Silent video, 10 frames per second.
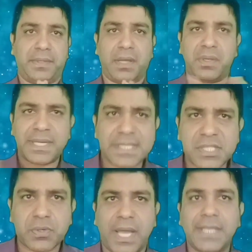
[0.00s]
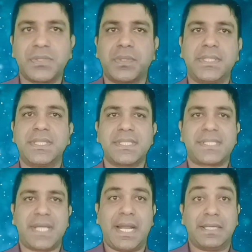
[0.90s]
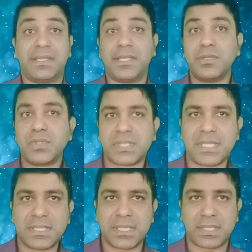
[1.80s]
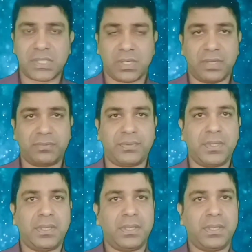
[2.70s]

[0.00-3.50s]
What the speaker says: Now let us try to understand the usages of